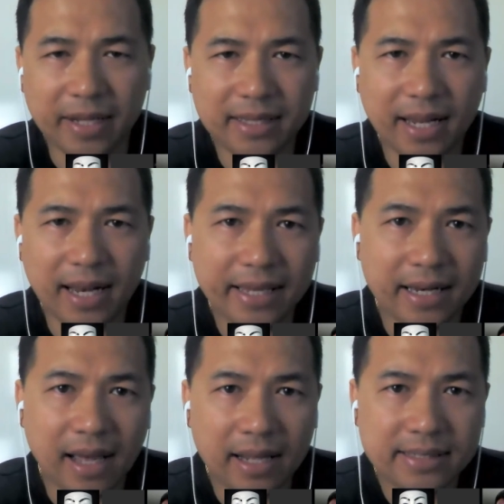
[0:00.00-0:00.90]
that, like,
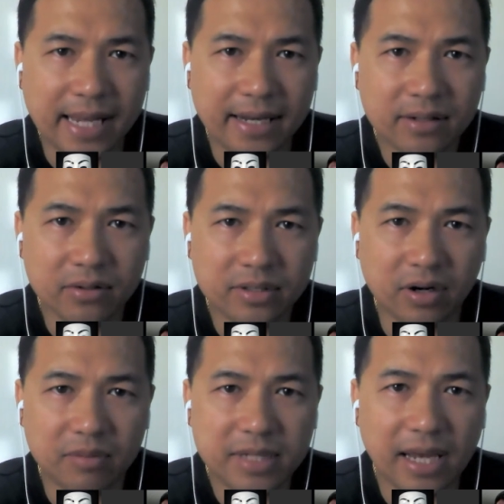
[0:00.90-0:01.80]
in non-technical
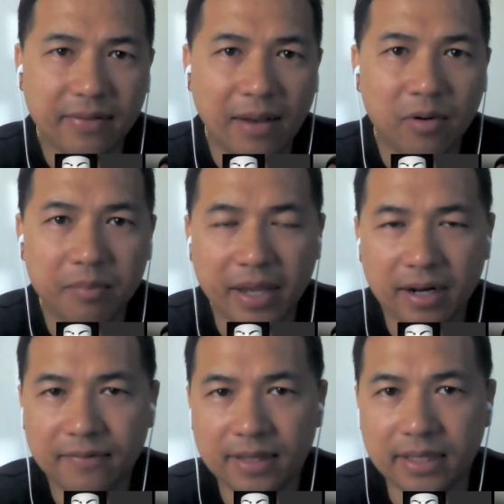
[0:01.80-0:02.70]
terms, how that will
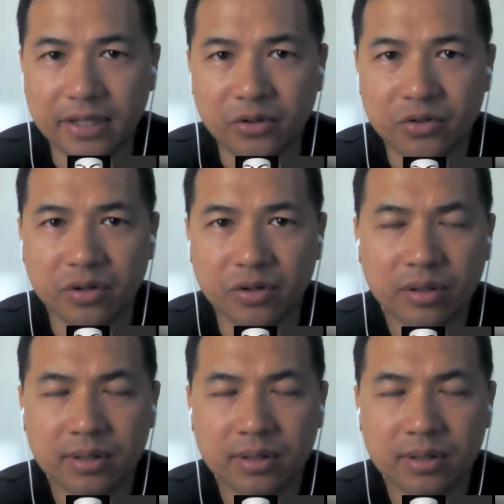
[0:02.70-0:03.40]
benefit the user?